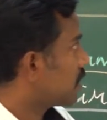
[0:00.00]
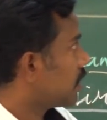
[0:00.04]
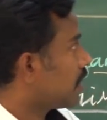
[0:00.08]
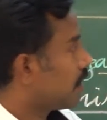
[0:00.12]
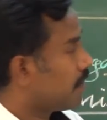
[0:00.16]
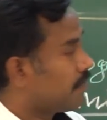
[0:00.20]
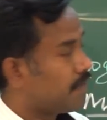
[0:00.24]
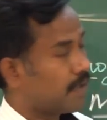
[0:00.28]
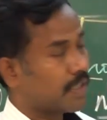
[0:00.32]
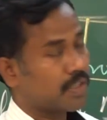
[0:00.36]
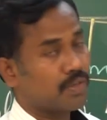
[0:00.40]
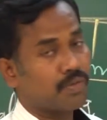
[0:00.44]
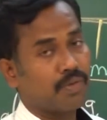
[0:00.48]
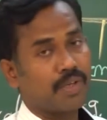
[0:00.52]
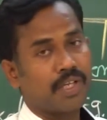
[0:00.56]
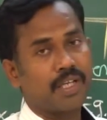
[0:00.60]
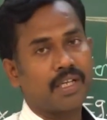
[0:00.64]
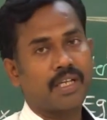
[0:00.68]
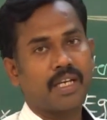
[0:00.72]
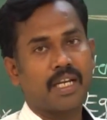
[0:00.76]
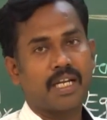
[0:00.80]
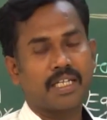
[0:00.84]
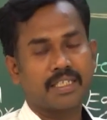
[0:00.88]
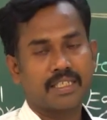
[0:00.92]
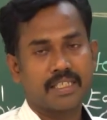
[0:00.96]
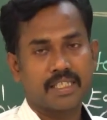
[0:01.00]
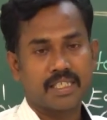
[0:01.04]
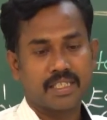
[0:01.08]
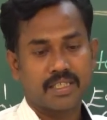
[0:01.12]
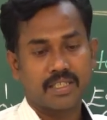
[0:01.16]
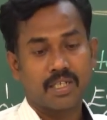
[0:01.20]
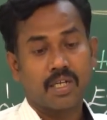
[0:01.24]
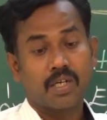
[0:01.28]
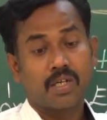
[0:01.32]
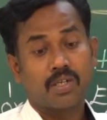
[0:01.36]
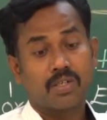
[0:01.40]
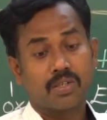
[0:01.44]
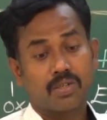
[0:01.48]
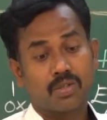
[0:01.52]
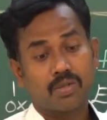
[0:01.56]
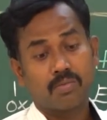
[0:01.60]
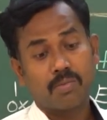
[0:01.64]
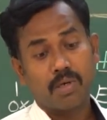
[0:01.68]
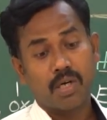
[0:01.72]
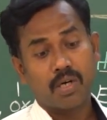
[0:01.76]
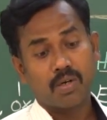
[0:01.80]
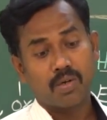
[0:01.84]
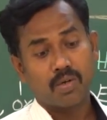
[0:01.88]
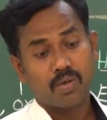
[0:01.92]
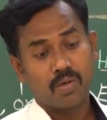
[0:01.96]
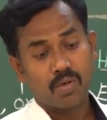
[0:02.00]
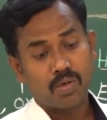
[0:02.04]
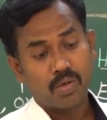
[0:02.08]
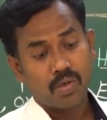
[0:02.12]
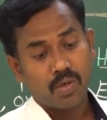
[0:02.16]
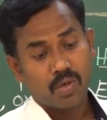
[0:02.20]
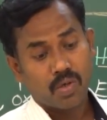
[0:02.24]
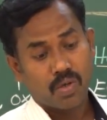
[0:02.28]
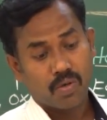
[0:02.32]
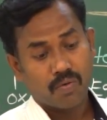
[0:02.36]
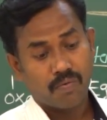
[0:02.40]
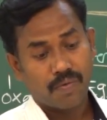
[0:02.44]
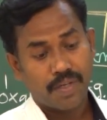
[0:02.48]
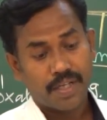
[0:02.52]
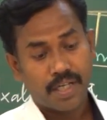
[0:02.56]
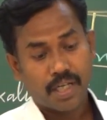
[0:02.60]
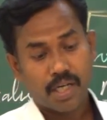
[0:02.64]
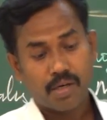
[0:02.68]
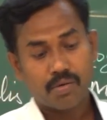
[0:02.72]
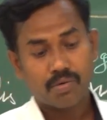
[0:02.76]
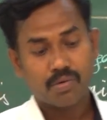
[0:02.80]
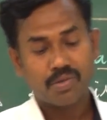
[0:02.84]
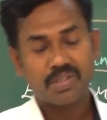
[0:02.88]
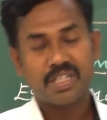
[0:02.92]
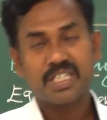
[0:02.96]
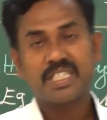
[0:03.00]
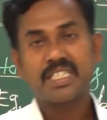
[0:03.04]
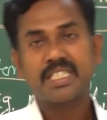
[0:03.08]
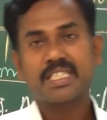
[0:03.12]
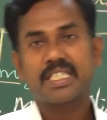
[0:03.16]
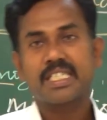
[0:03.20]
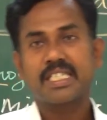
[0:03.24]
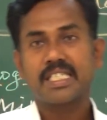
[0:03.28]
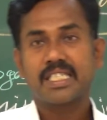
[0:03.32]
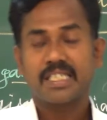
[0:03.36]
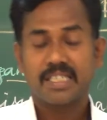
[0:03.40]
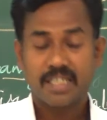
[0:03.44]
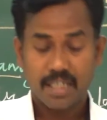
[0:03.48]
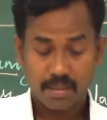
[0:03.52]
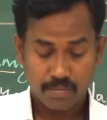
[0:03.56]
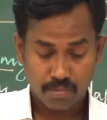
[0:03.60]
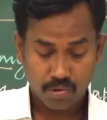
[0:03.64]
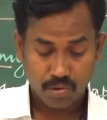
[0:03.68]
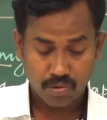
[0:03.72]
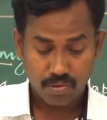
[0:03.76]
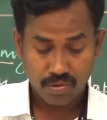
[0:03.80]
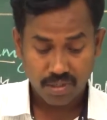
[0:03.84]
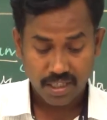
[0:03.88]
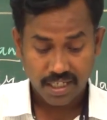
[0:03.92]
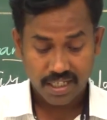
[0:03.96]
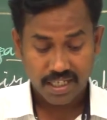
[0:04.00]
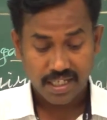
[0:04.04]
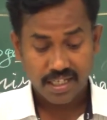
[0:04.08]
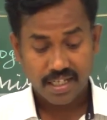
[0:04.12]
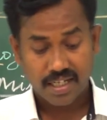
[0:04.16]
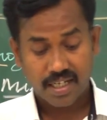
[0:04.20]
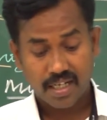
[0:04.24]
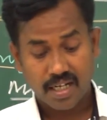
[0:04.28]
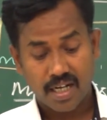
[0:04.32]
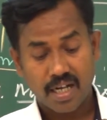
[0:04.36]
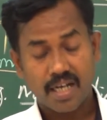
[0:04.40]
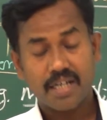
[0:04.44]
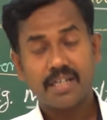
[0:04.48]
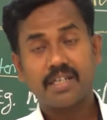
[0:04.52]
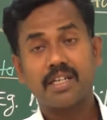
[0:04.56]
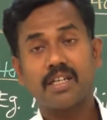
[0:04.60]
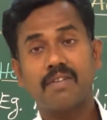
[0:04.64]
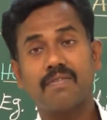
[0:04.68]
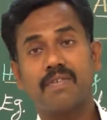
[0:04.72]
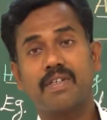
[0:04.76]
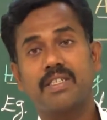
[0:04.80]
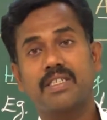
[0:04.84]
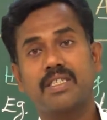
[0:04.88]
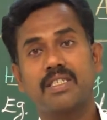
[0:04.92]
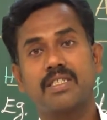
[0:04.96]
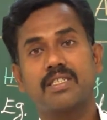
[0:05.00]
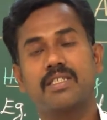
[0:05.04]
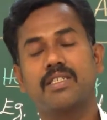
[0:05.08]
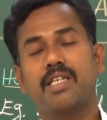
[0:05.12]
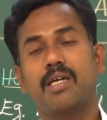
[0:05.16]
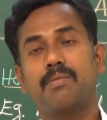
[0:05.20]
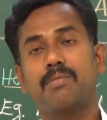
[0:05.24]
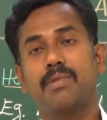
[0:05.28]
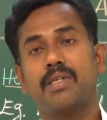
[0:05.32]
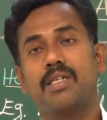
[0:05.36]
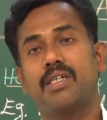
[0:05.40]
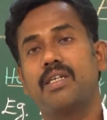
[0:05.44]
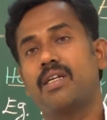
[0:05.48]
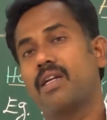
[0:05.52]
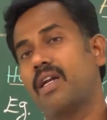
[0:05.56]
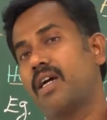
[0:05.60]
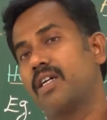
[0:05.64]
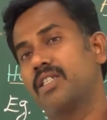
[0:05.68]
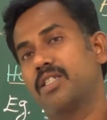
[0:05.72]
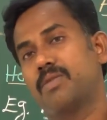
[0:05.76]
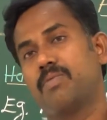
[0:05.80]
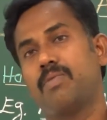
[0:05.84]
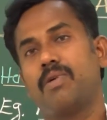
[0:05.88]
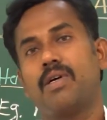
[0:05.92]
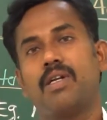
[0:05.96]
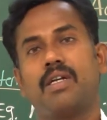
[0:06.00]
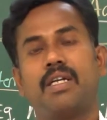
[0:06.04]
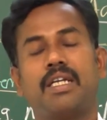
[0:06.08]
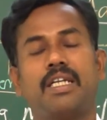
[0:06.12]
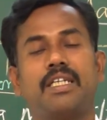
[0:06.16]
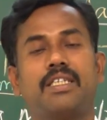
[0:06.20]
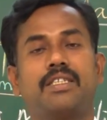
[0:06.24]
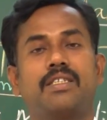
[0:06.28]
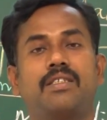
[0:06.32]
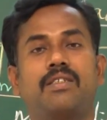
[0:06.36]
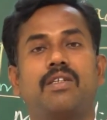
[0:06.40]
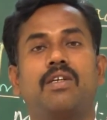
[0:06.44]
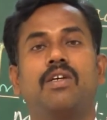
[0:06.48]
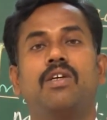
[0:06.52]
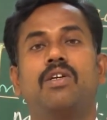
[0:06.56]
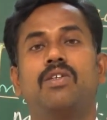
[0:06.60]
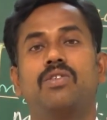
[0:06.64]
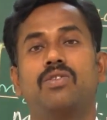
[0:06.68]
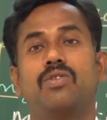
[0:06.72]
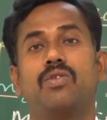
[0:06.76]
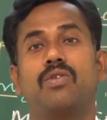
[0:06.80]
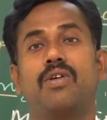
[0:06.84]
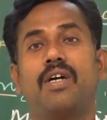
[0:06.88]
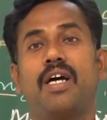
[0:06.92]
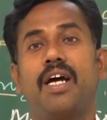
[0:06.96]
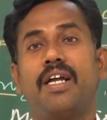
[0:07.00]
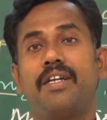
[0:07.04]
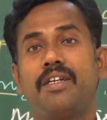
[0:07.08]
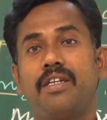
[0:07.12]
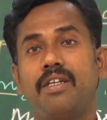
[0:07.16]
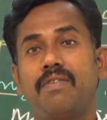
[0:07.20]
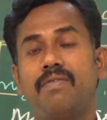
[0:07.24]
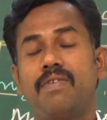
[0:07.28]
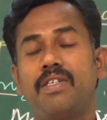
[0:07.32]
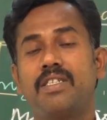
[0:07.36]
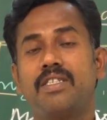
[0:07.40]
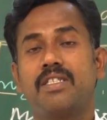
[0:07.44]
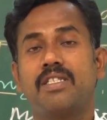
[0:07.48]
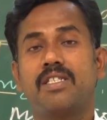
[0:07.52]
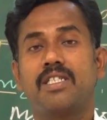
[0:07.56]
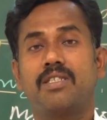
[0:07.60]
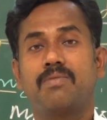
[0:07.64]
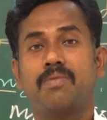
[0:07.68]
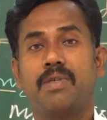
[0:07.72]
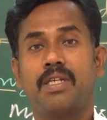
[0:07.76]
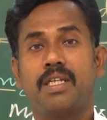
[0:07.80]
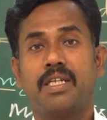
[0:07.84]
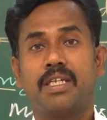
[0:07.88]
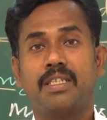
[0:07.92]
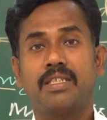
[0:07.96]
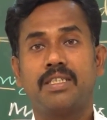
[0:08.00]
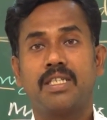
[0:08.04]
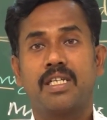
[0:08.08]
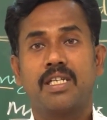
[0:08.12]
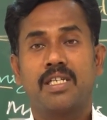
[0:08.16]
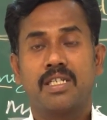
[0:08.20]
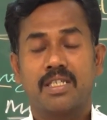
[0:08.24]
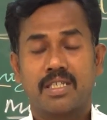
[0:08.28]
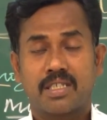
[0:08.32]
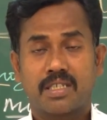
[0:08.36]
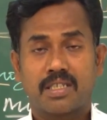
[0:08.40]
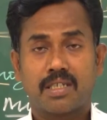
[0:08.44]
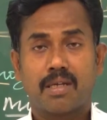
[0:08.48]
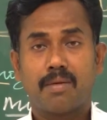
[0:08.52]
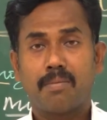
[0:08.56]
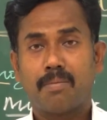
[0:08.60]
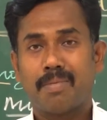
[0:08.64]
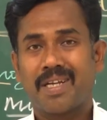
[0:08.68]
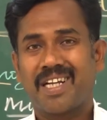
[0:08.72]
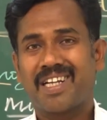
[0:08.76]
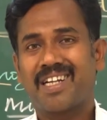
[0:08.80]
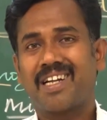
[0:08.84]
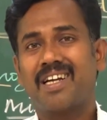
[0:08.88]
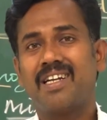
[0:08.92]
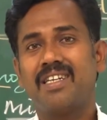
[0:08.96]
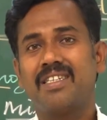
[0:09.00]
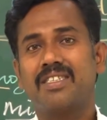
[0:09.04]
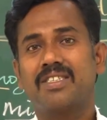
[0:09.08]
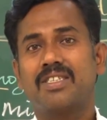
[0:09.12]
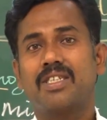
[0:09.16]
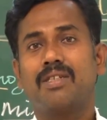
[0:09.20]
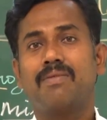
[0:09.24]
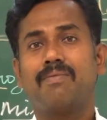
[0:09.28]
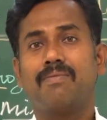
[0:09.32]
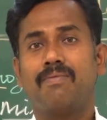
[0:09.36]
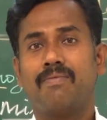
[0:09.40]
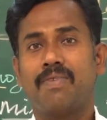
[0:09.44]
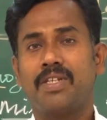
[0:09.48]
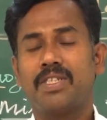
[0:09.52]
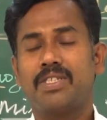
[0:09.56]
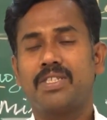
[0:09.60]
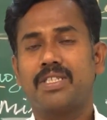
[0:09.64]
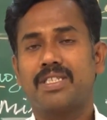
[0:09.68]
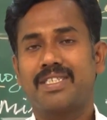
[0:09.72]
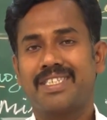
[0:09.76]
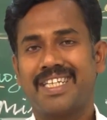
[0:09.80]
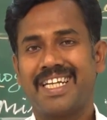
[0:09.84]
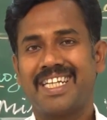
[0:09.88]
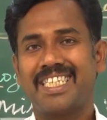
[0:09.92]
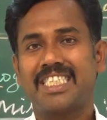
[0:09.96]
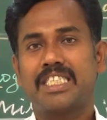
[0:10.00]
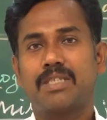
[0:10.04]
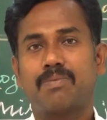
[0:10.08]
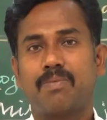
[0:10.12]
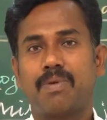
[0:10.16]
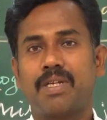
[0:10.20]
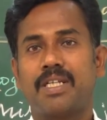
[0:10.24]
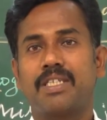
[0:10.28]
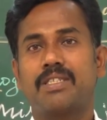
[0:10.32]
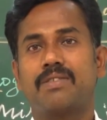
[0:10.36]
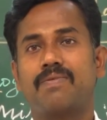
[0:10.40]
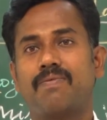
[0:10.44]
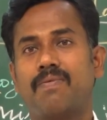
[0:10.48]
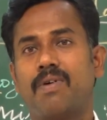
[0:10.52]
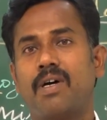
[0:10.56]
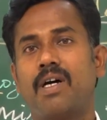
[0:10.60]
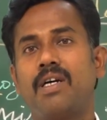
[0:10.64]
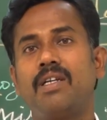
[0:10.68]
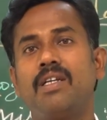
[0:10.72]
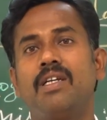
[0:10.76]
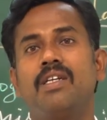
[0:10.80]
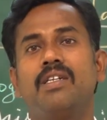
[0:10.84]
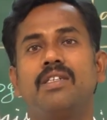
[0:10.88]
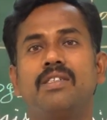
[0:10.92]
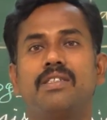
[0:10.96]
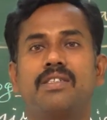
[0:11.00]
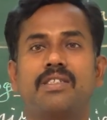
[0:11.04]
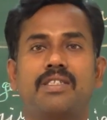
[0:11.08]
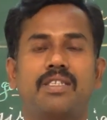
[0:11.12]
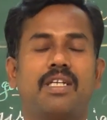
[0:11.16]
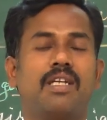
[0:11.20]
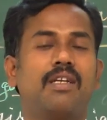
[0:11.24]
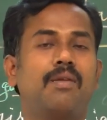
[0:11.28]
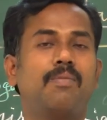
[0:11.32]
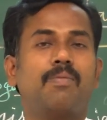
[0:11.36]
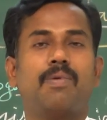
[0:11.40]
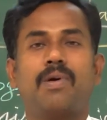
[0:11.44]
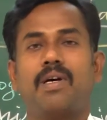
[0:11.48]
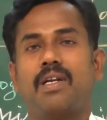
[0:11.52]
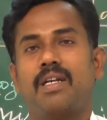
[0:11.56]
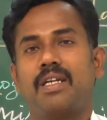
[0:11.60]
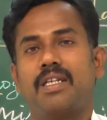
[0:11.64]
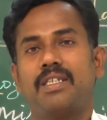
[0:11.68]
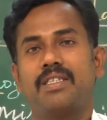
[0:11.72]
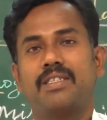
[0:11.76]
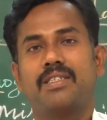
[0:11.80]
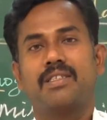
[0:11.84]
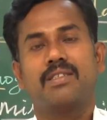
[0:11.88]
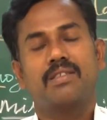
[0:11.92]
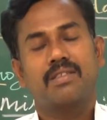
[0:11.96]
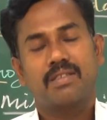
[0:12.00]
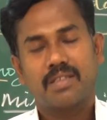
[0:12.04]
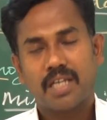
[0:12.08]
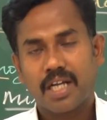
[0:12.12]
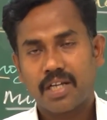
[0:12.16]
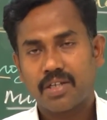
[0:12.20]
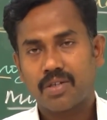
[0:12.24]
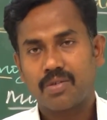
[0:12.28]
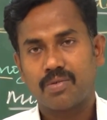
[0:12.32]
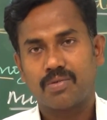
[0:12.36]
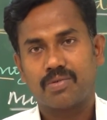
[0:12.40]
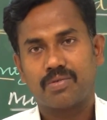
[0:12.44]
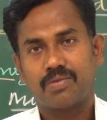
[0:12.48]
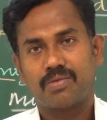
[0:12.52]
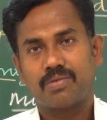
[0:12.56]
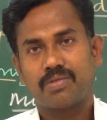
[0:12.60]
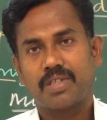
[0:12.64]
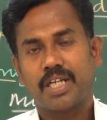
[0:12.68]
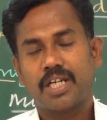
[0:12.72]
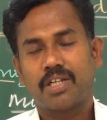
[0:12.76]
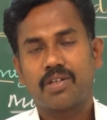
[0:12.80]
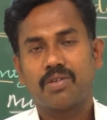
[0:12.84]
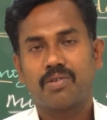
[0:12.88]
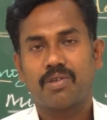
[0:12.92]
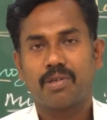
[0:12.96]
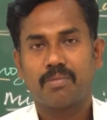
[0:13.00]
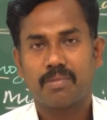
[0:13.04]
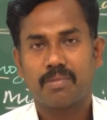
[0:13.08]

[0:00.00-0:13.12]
all for today classes. Tomorrow we have to discuss about the contrivances of the cross pollination. So contrivances means some mechanism which takes place for cell pollination. Thank you very